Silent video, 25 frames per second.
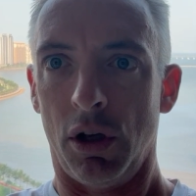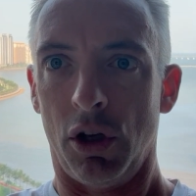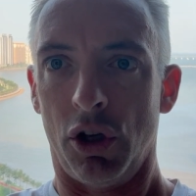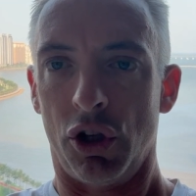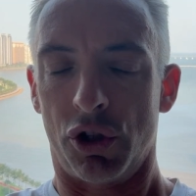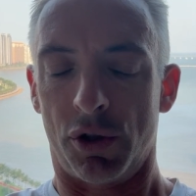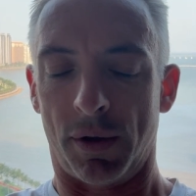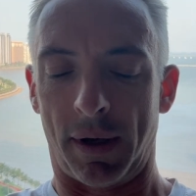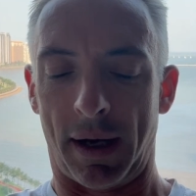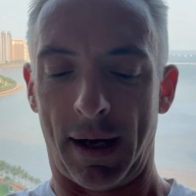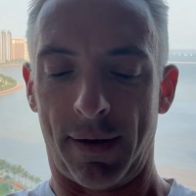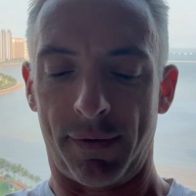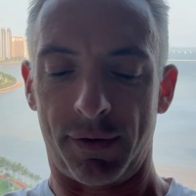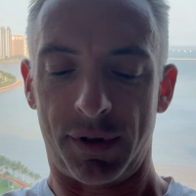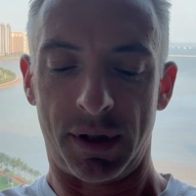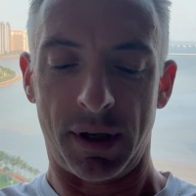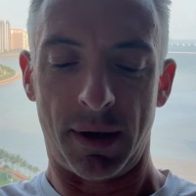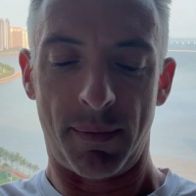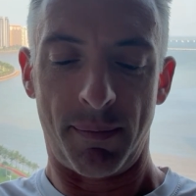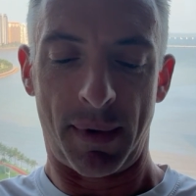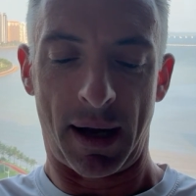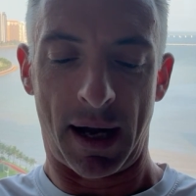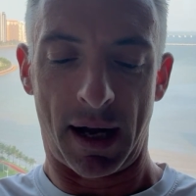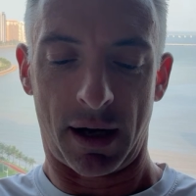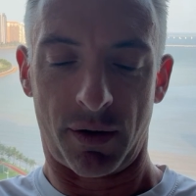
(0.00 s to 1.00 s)
So I have
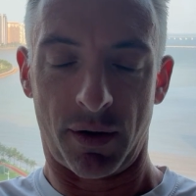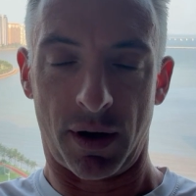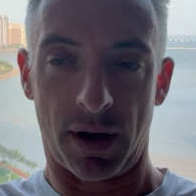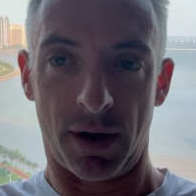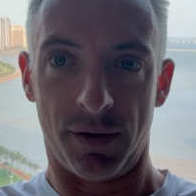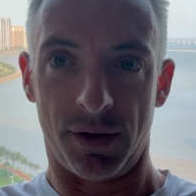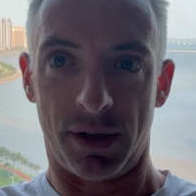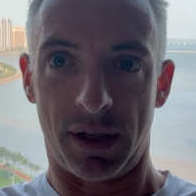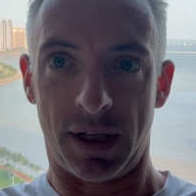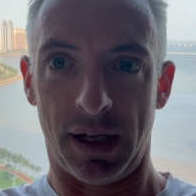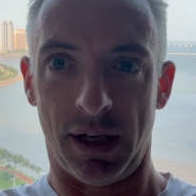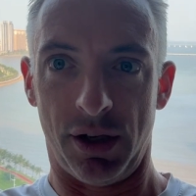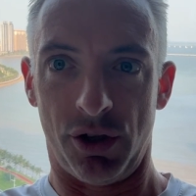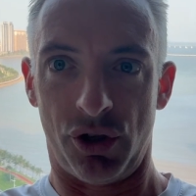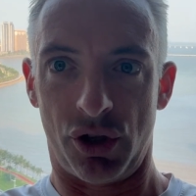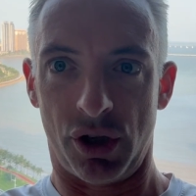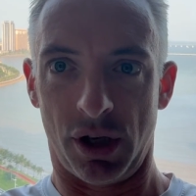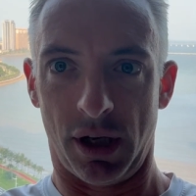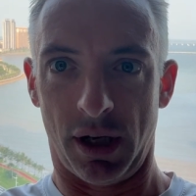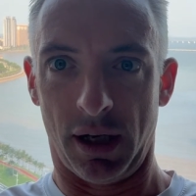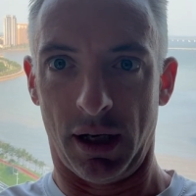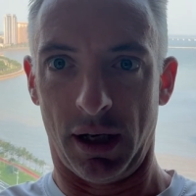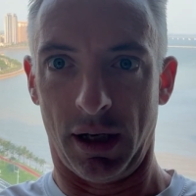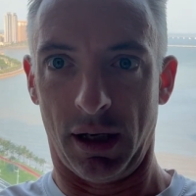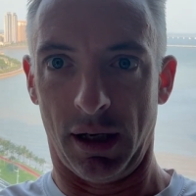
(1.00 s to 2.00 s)
some background
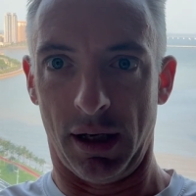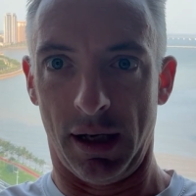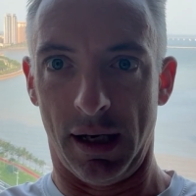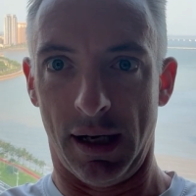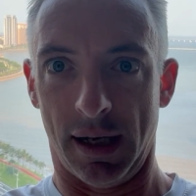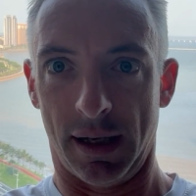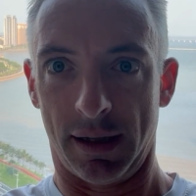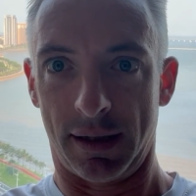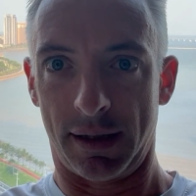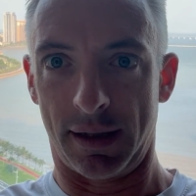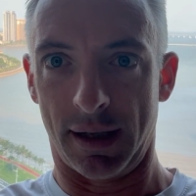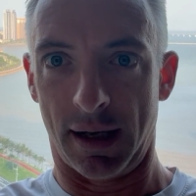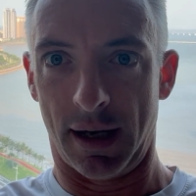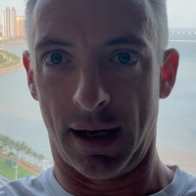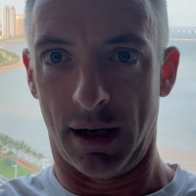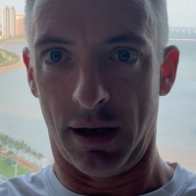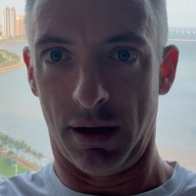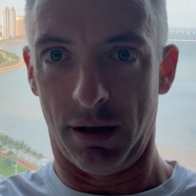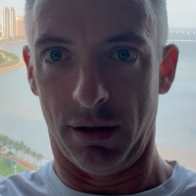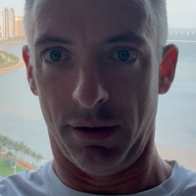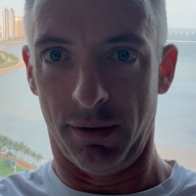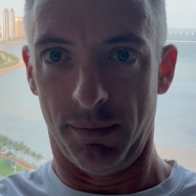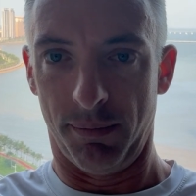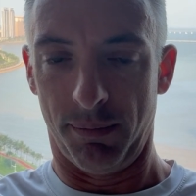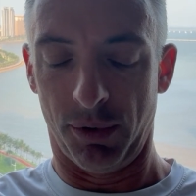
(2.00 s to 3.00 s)
teaching
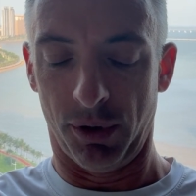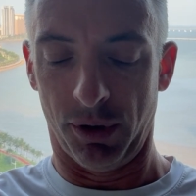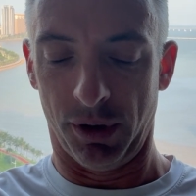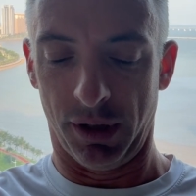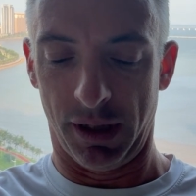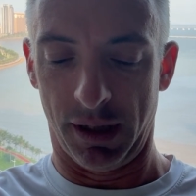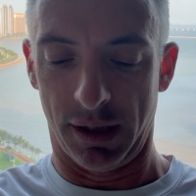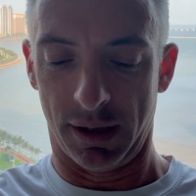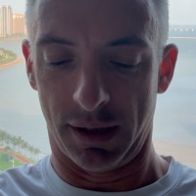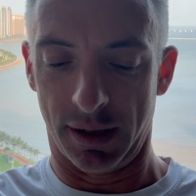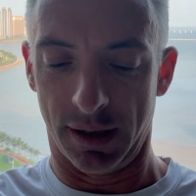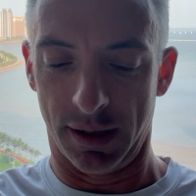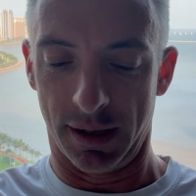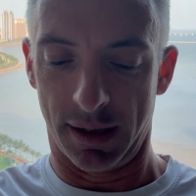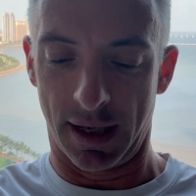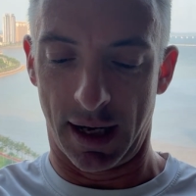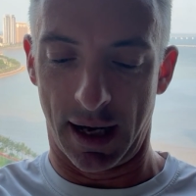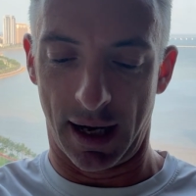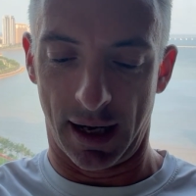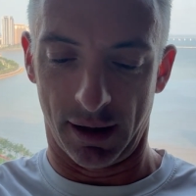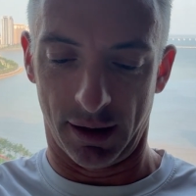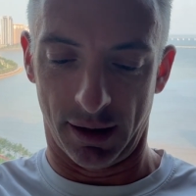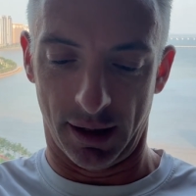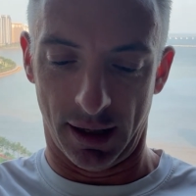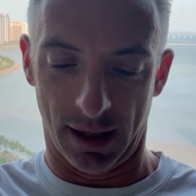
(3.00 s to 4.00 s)
ESL and police in
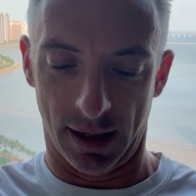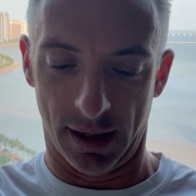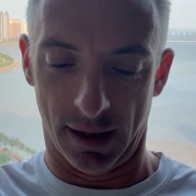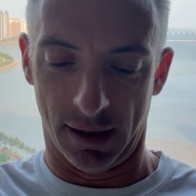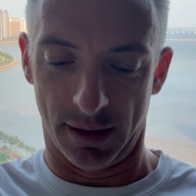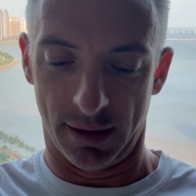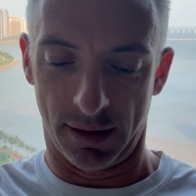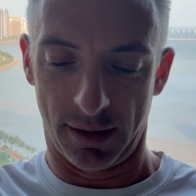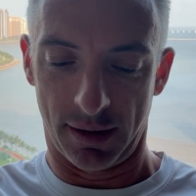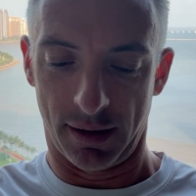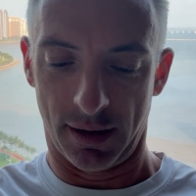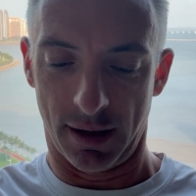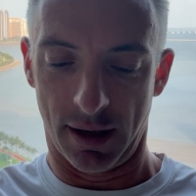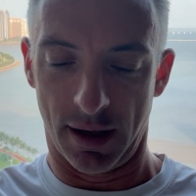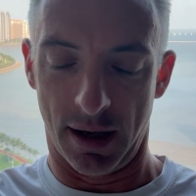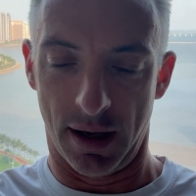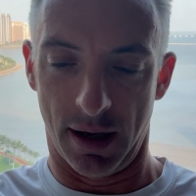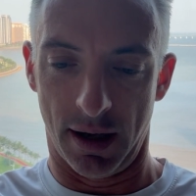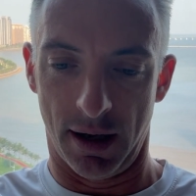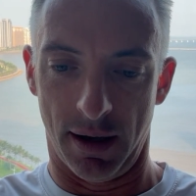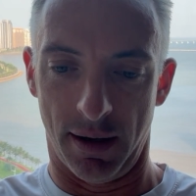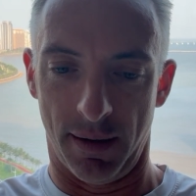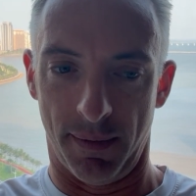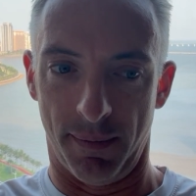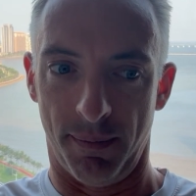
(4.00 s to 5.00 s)
Thailand,
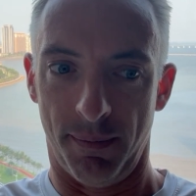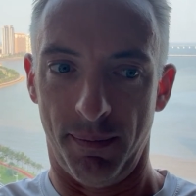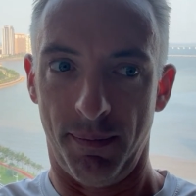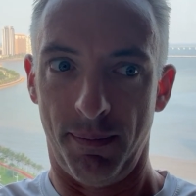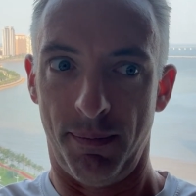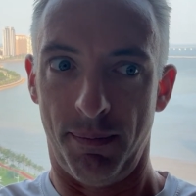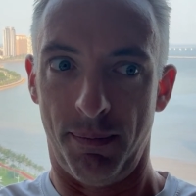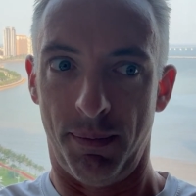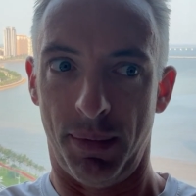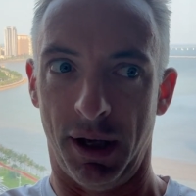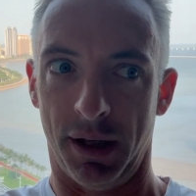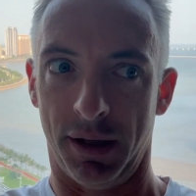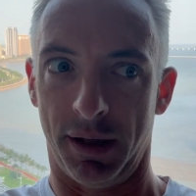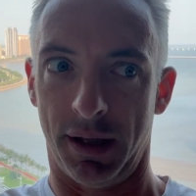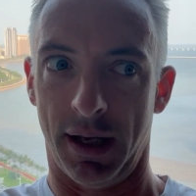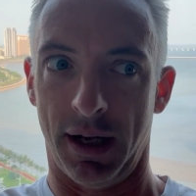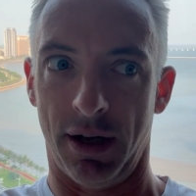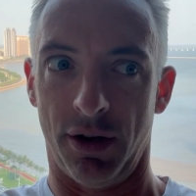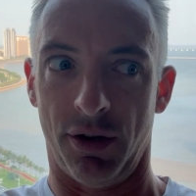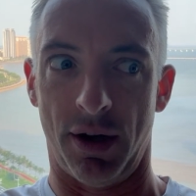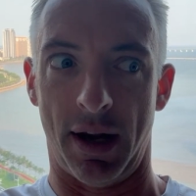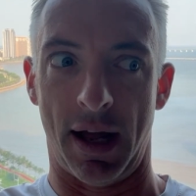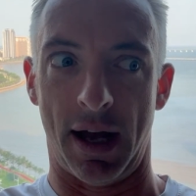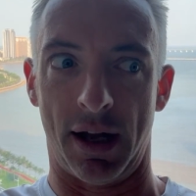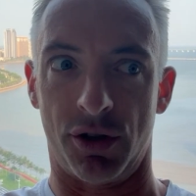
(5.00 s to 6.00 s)
but the
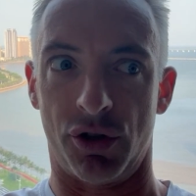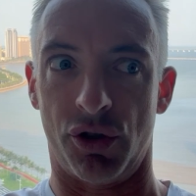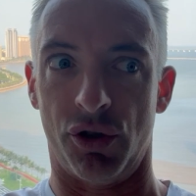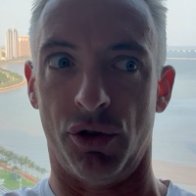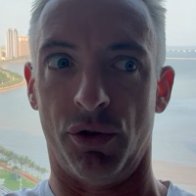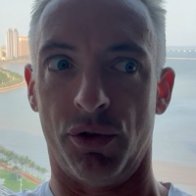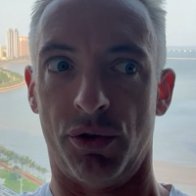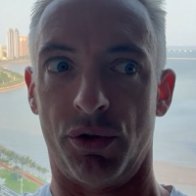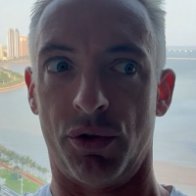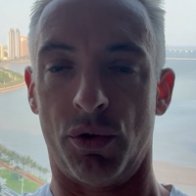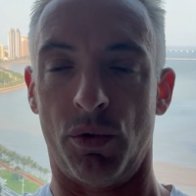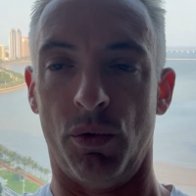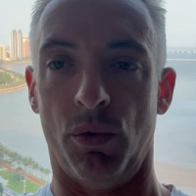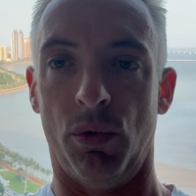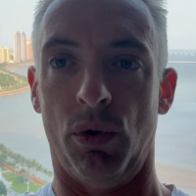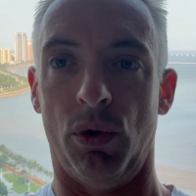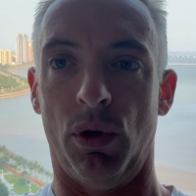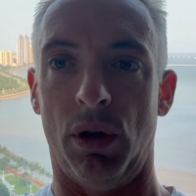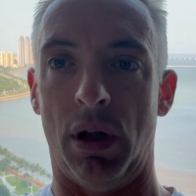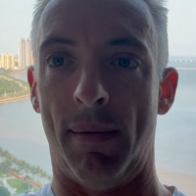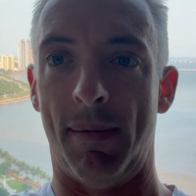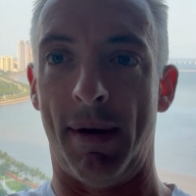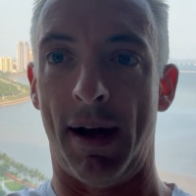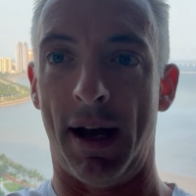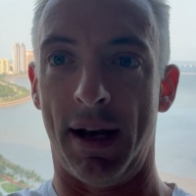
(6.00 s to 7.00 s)
international school
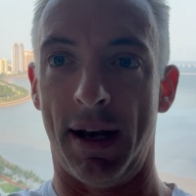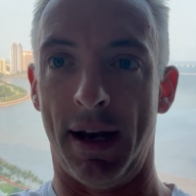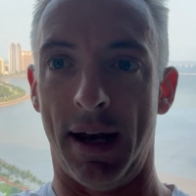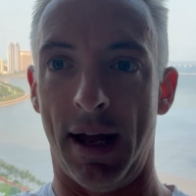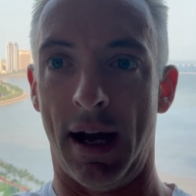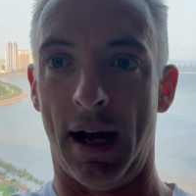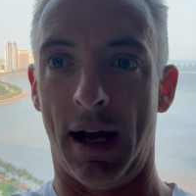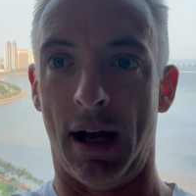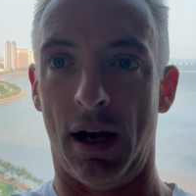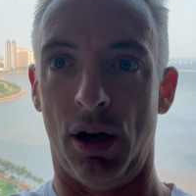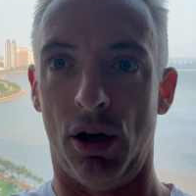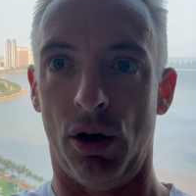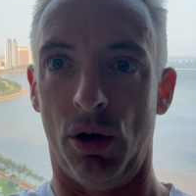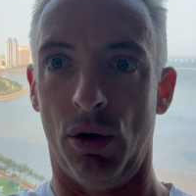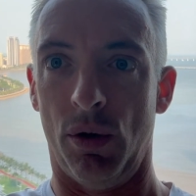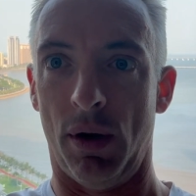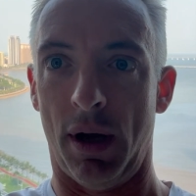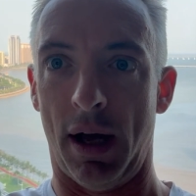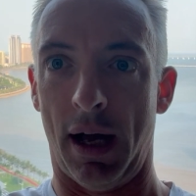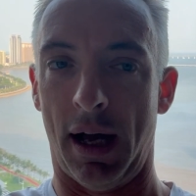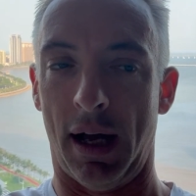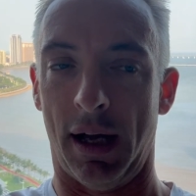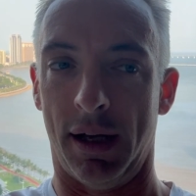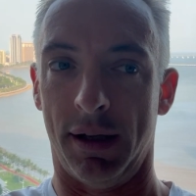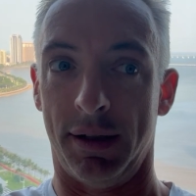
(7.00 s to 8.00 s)
I'm at now
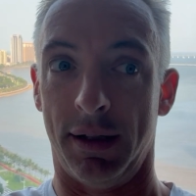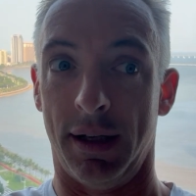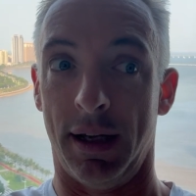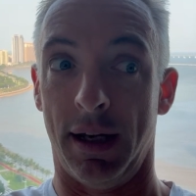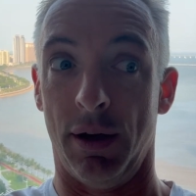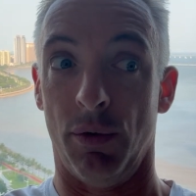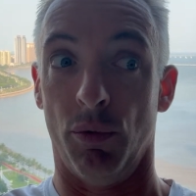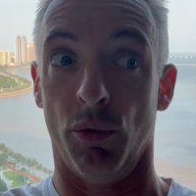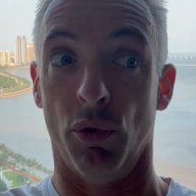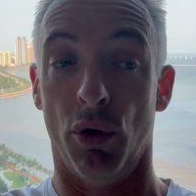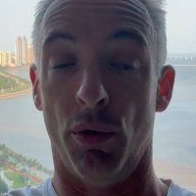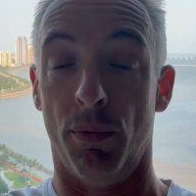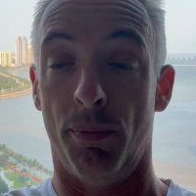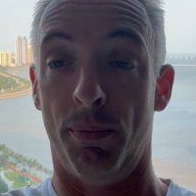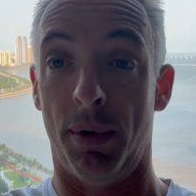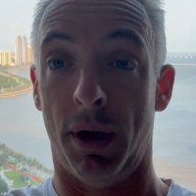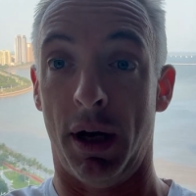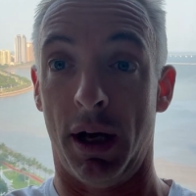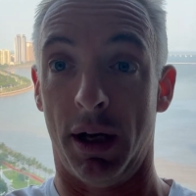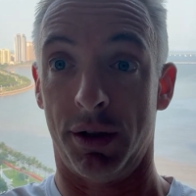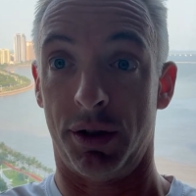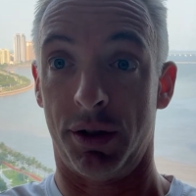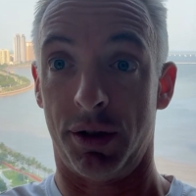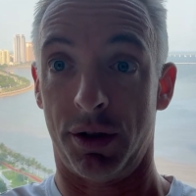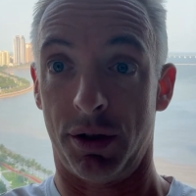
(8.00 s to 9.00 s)
has a
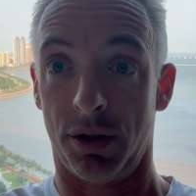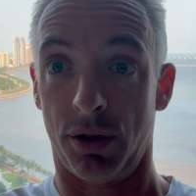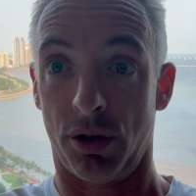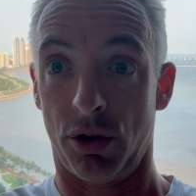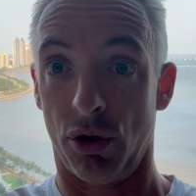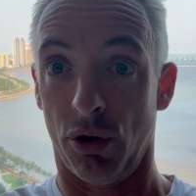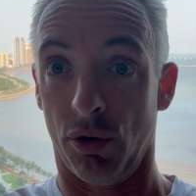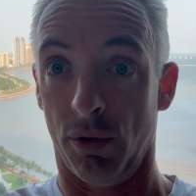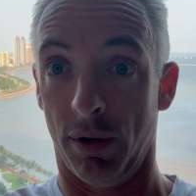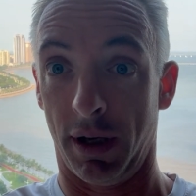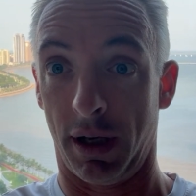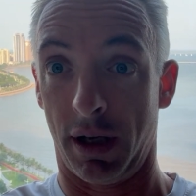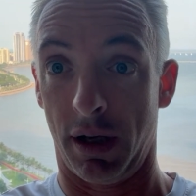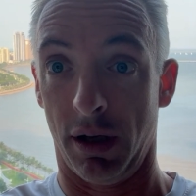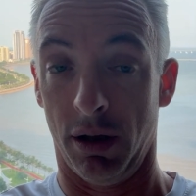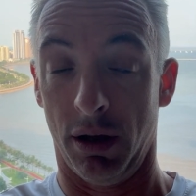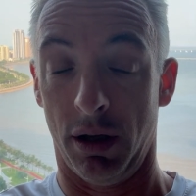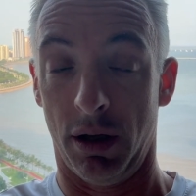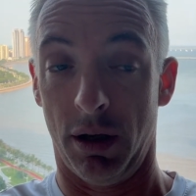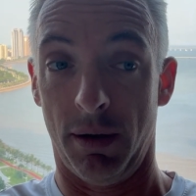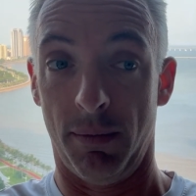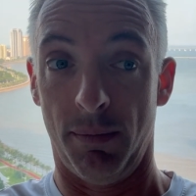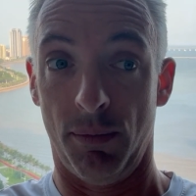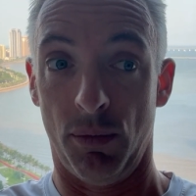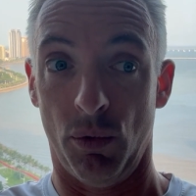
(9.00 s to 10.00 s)
robust
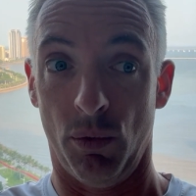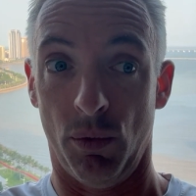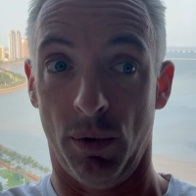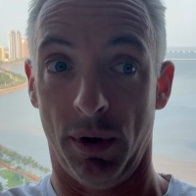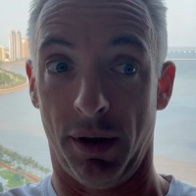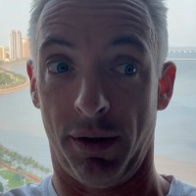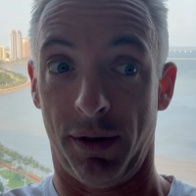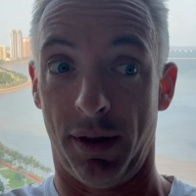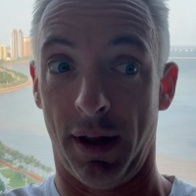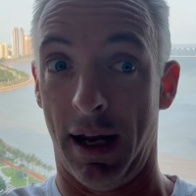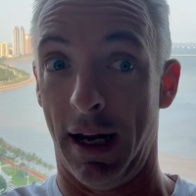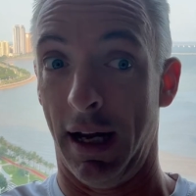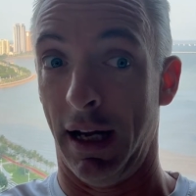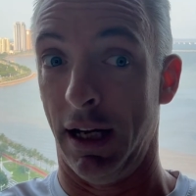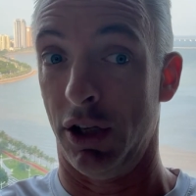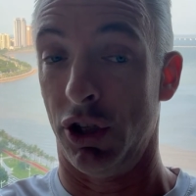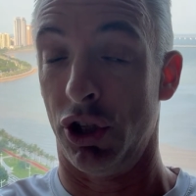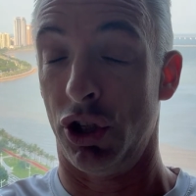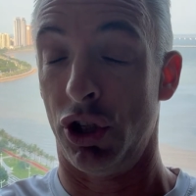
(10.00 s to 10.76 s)
curriculum with a